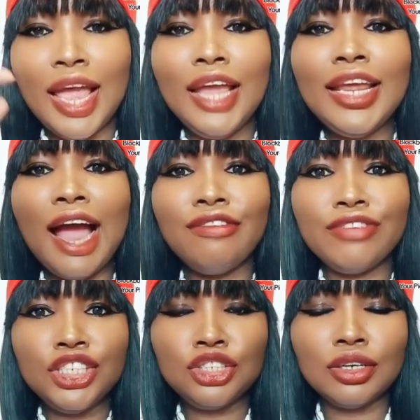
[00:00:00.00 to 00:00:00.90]
Any
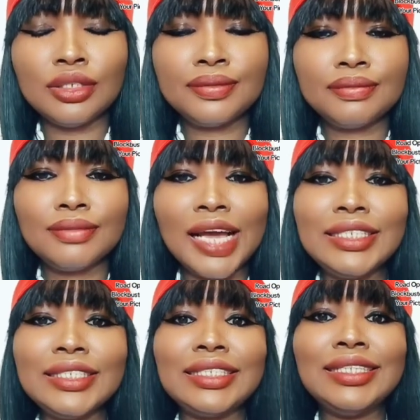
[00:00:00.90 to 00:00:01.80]
affliction
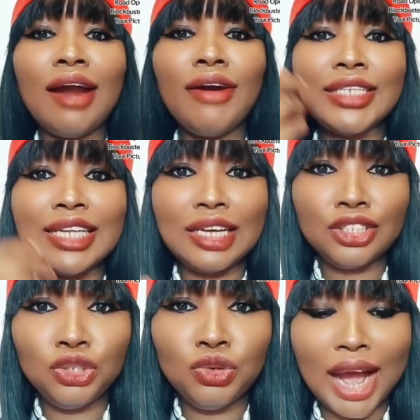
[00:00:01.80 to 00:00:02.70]
that is directed
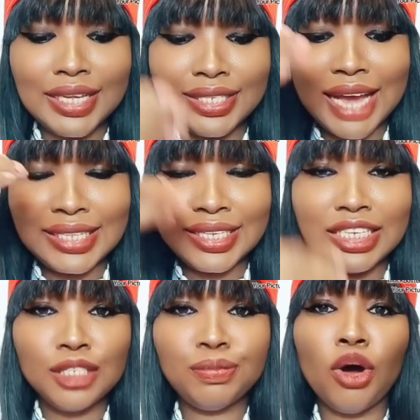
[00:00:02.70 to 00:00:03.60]
at you, as that
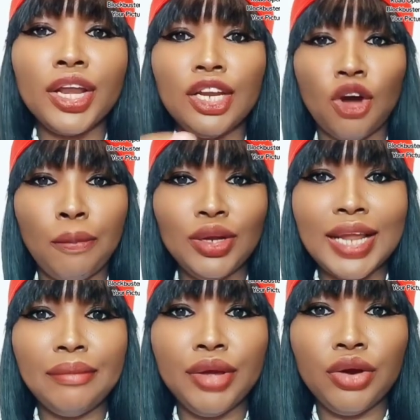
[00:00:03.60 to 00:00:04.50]
thing is burning
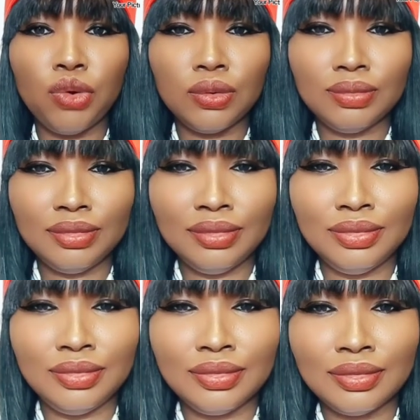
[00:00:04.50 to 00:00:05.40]
upon that mirror,
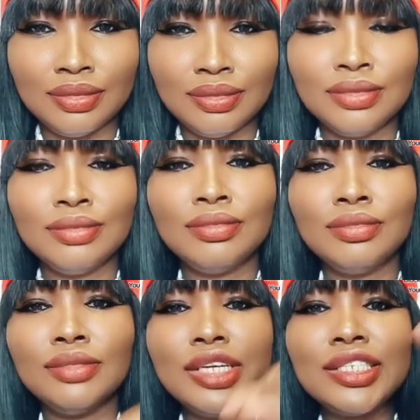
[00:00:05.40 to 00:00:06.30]

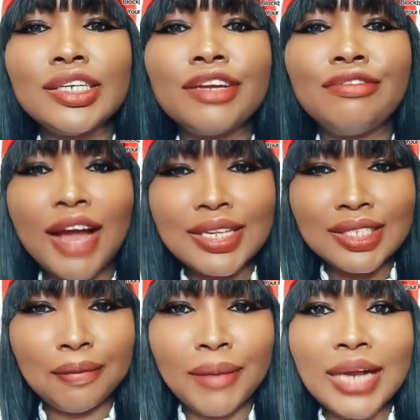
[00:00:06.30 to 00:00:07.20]
it's
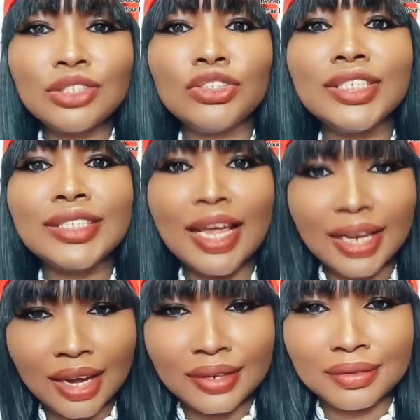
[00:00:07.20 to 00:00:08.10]
reversing back to the
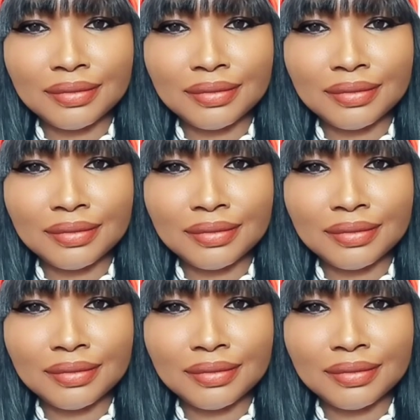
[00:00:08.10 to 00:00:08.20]
sender.